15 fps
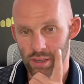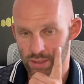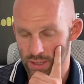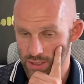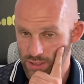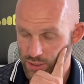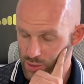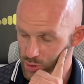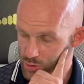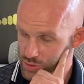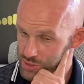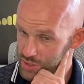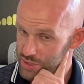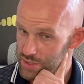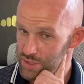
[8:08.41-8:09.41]
Then the
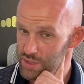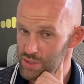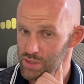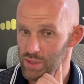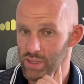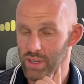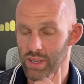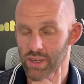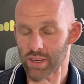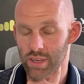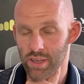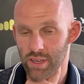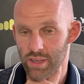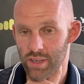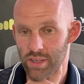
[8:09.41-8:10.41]
coaches,
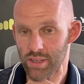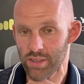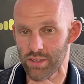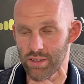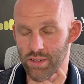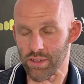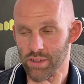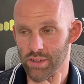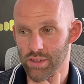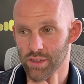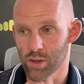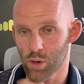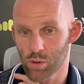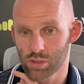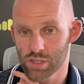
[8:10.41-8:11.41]
it's the
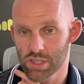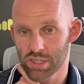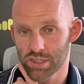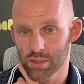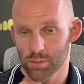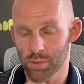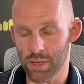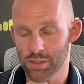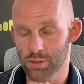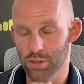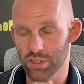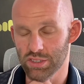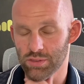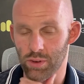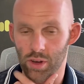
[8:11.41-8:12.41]
coaches or
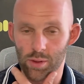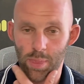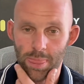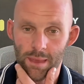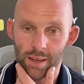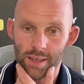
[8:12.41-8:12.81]
mentors' fault.